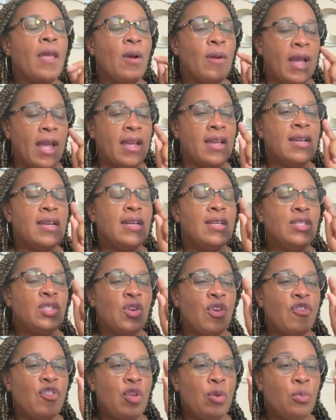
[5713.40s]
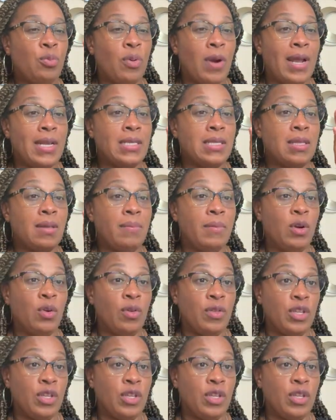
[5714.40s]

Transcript: Okay. So if you press the middle